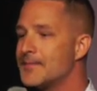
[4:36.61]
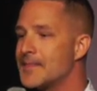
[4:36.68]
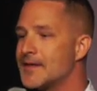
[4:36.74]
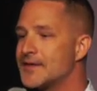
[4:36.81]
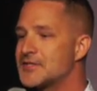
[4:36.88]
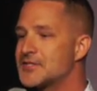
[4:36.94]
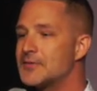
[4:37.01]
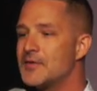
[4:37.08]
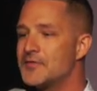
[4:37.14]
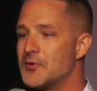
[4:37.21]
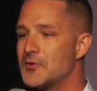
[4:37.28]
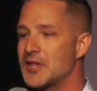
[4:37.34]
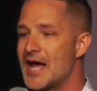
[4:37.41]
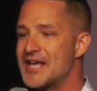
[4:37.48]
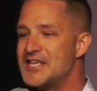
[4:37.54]
Some of you
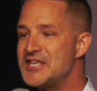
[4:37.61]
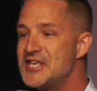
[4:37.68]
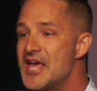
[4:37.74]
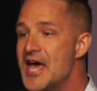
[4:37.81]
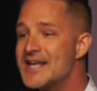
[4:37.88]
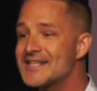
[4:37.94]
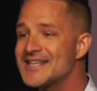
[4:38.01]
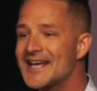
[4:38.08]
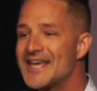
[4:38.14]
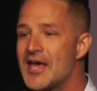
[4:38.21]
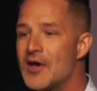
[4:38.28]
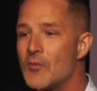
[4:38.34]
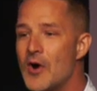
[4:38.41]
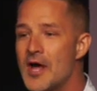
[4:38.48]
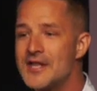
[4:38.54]
are like, yes, I
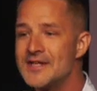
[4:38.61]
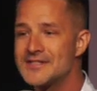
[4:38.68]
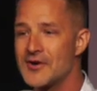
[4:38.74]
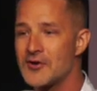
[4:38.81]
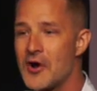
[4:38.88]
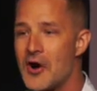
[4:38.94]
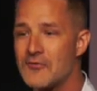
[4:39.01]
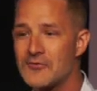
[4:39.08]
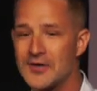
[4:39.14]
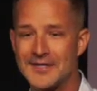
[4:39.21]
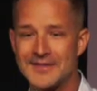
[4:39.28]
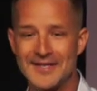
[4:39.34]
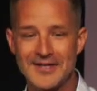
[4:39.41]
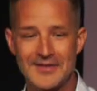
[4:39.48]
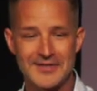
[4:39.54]
can't wait. Is there an offering at
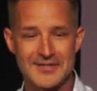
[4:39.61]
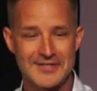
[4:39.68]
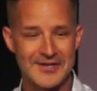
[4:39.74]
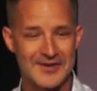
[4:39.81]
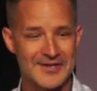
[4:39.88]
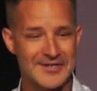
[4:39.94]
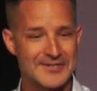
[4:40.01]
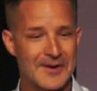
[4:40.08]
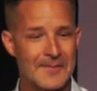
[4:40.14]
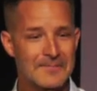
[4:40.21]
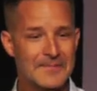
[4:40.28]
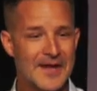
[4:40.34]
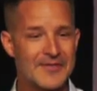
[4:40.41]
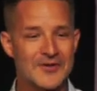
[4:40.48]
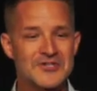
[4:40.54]
the end of this series?
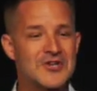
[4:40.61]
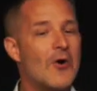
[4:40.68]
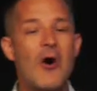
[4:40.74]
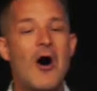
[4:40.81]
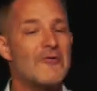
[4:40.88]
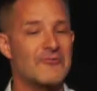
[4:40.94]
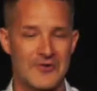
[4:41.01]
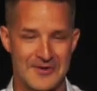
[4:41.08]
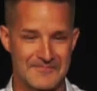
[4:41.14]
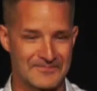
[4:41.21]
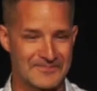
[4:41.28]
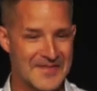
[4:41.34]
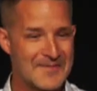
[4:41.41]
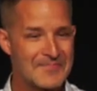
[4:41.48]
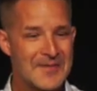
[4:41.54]
And there's no offering
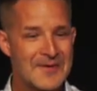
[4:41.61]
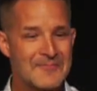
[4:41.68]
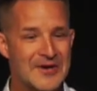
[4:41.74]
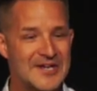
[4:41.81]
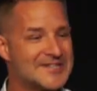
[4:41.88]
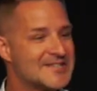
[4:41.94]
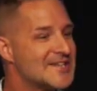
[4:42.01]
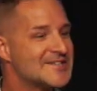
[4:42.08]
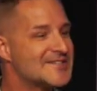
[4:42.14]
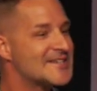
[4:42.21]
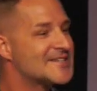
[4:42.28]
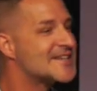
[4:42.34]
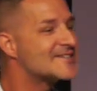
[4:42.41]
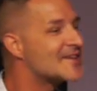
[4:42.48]
because this, this isn't